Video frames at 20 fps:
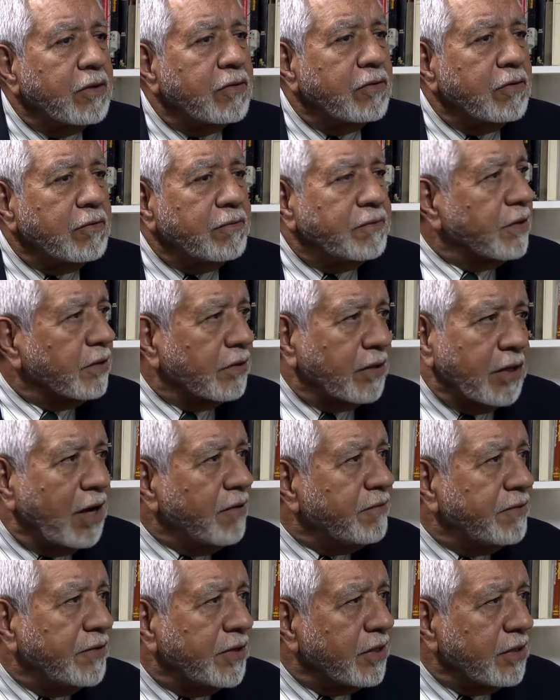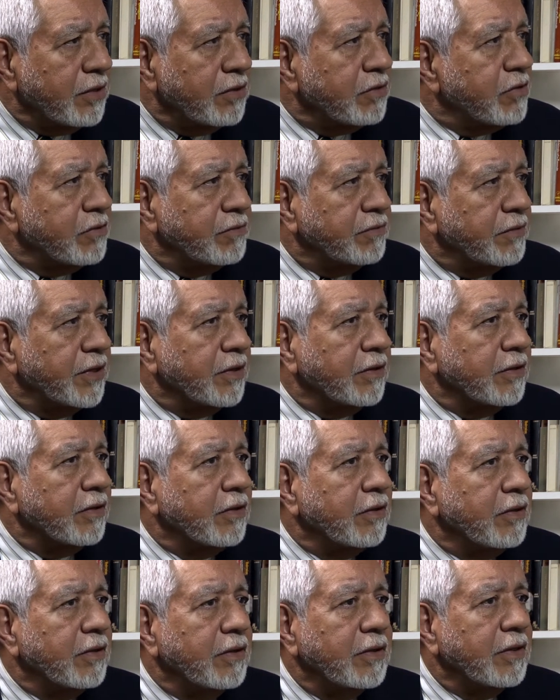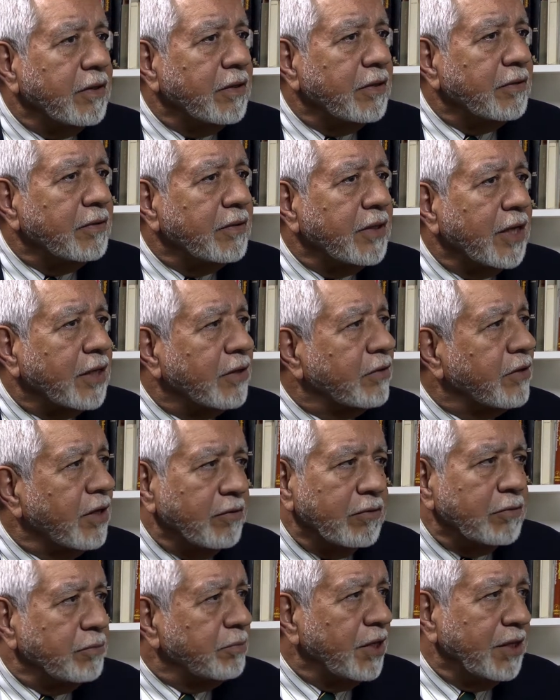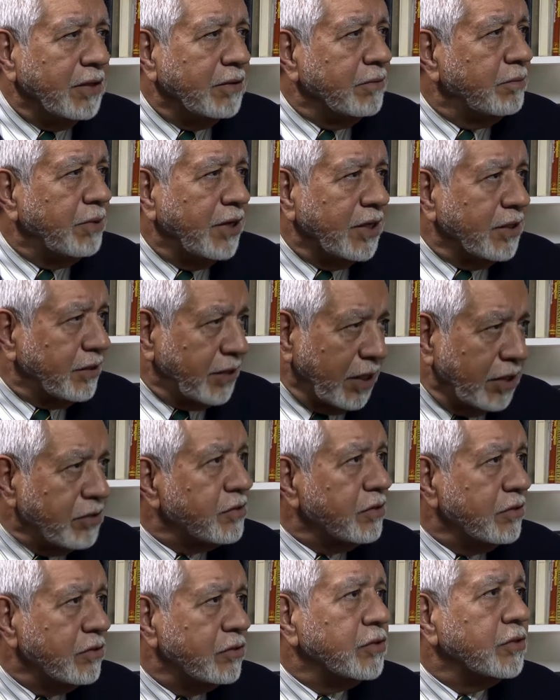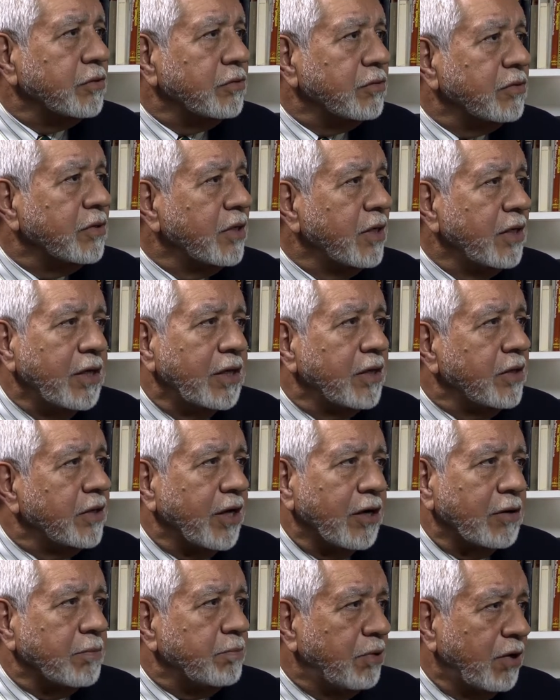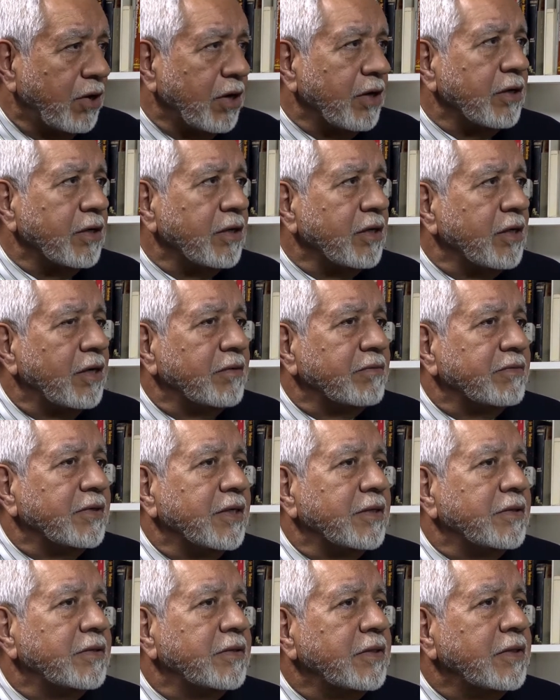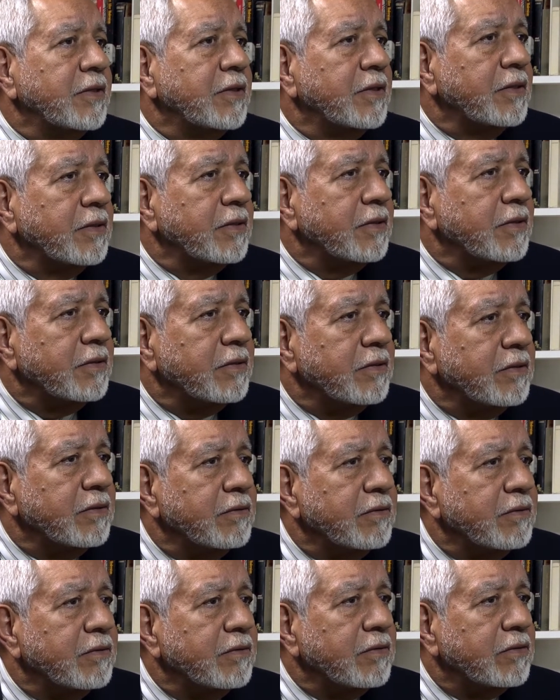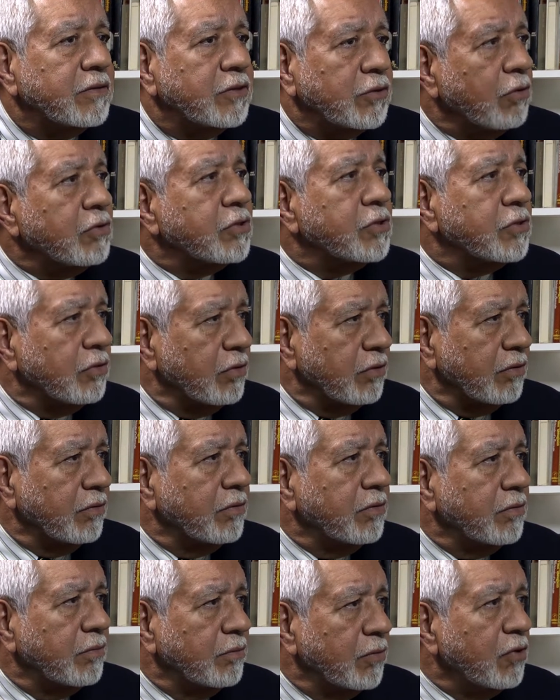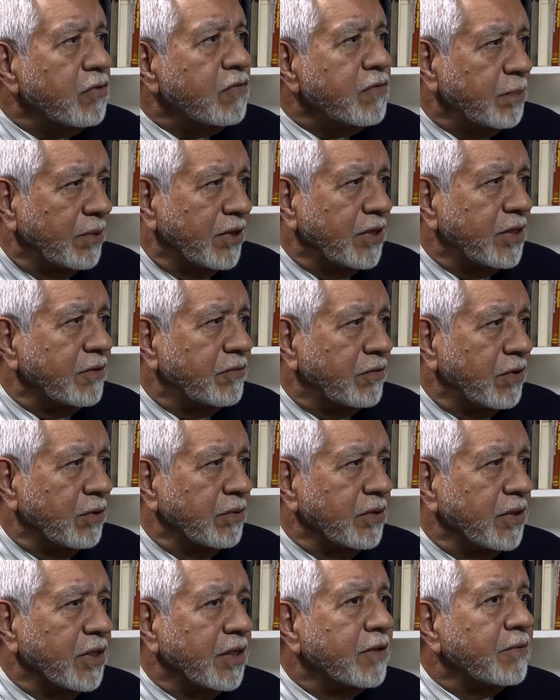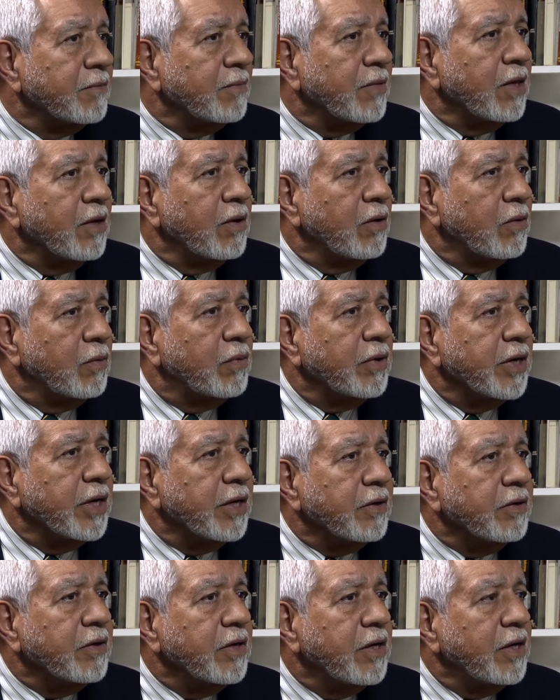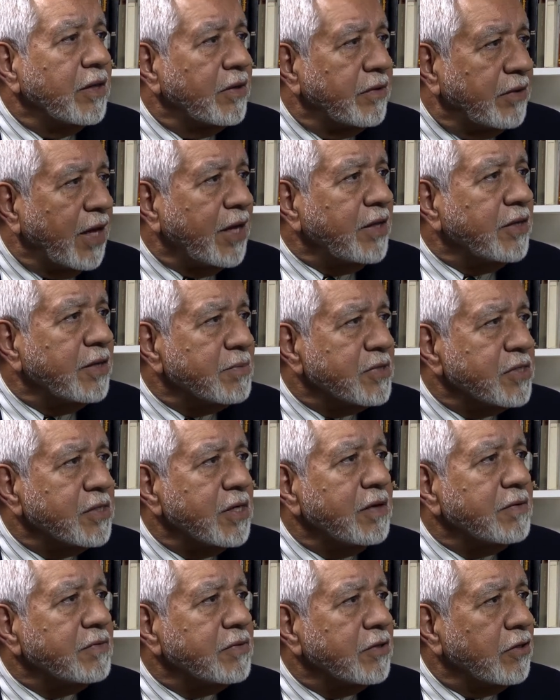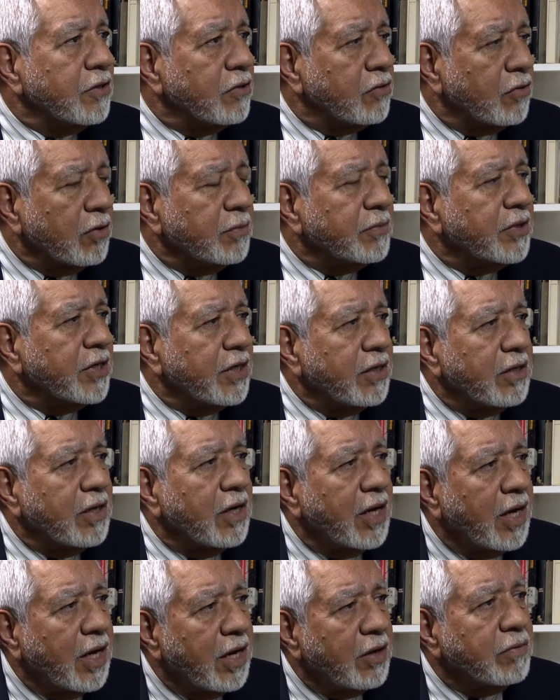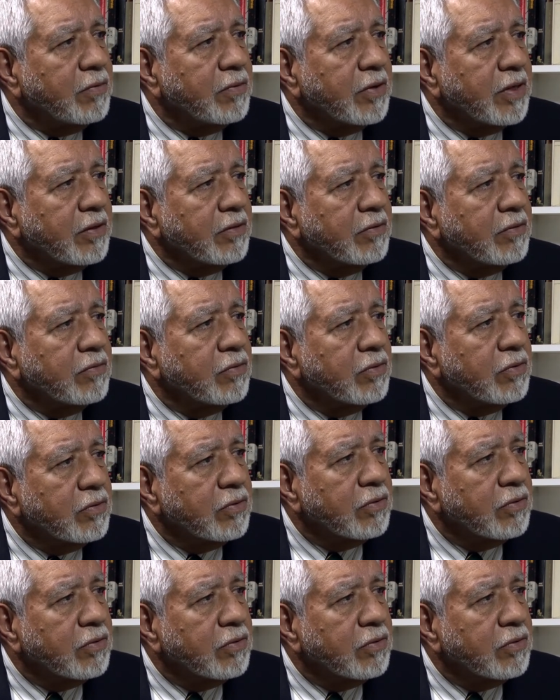to feel confident, to feel like they are being paid attention to. They are part of a social movement, if you will, where they themselves are determining how and